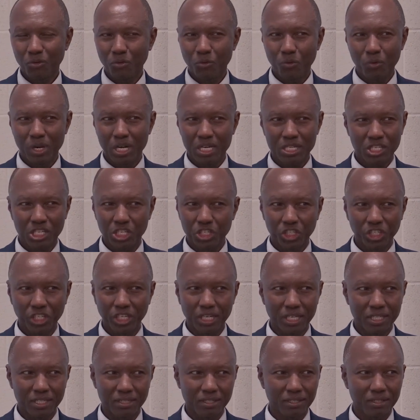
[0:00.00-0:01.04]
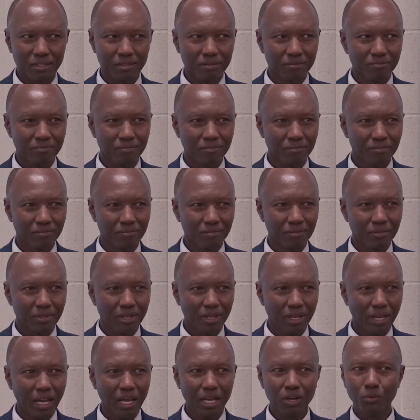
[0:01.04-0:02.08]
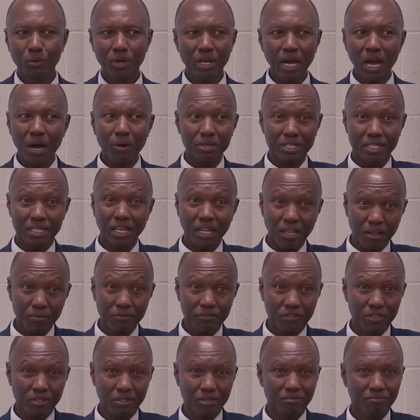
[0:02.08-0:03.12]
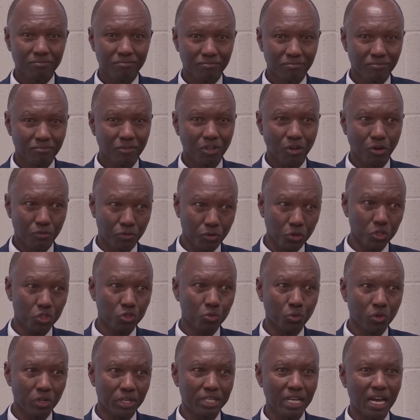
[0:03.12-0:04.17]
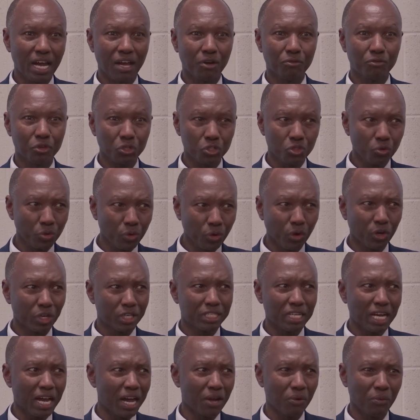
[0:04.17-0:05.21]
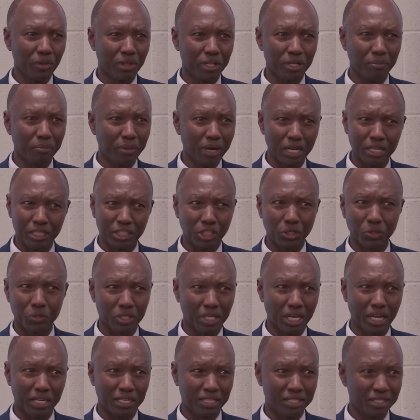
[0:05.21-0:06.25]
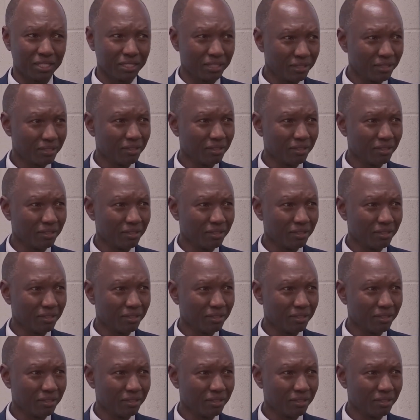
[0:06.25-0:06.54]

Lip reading: We are sojourners. And we ourselves, of course, will die. Of course, we won't die with it by genocide.